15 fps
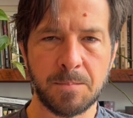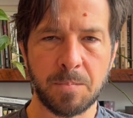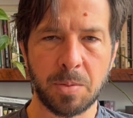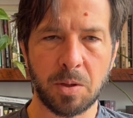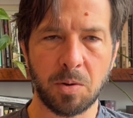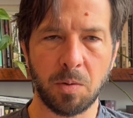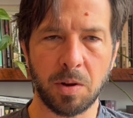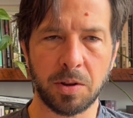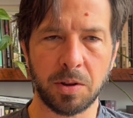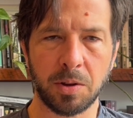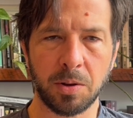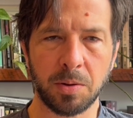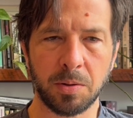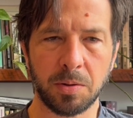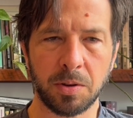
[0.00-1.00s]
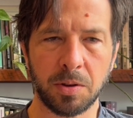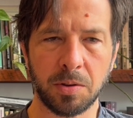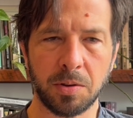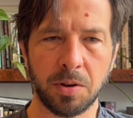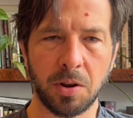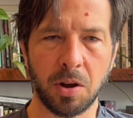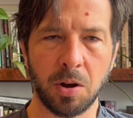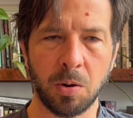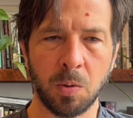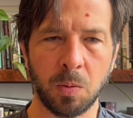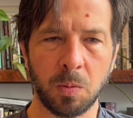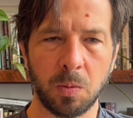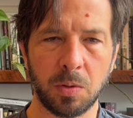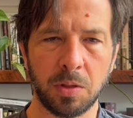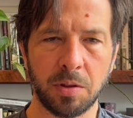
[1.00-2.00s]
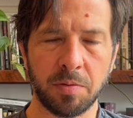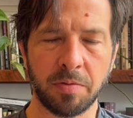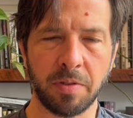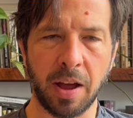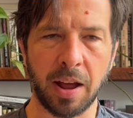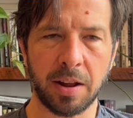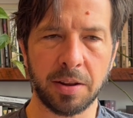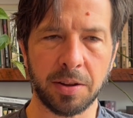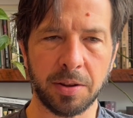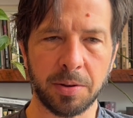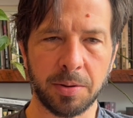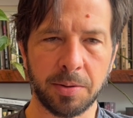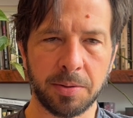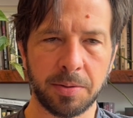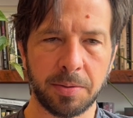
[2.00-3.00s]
When you know the value,